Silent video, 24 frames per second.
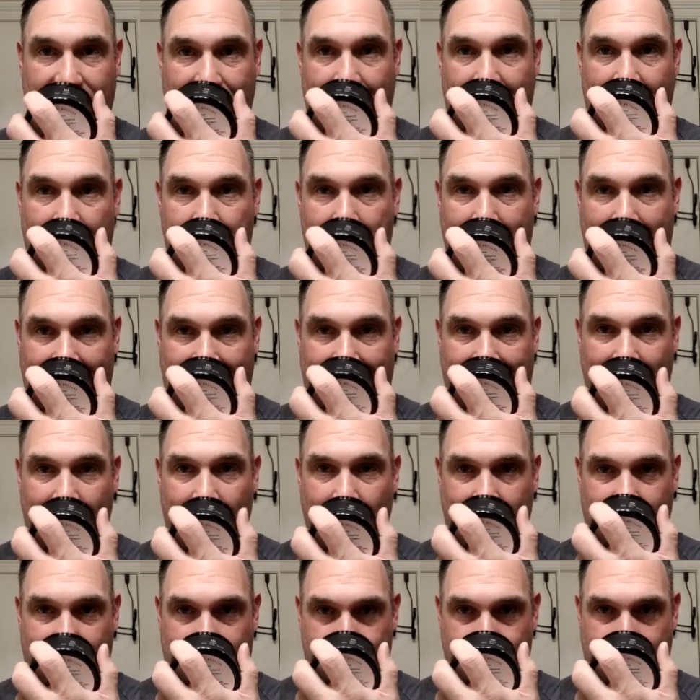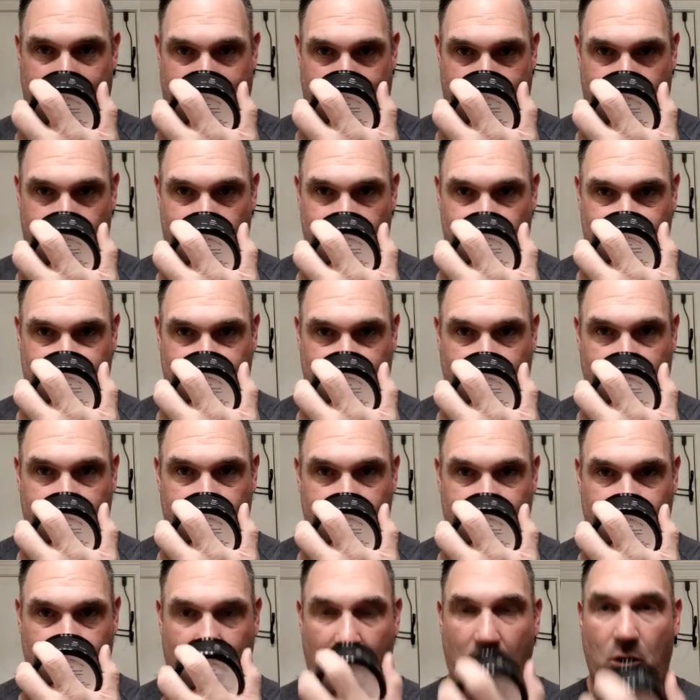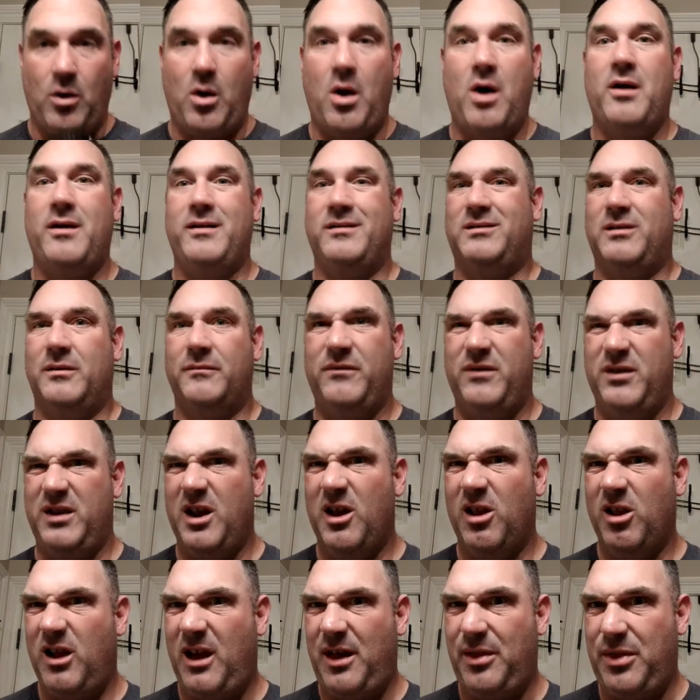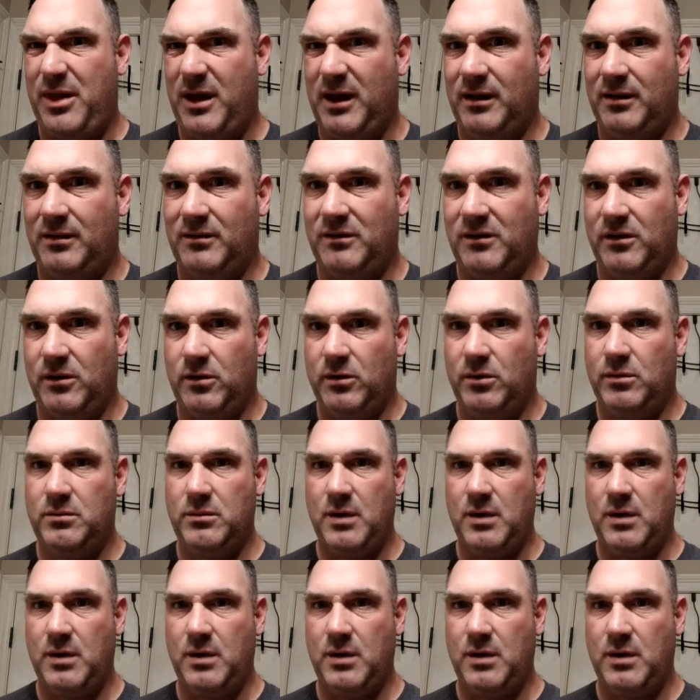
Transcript: I can't really compare this to others. Oh, and some vanilla, I think, too.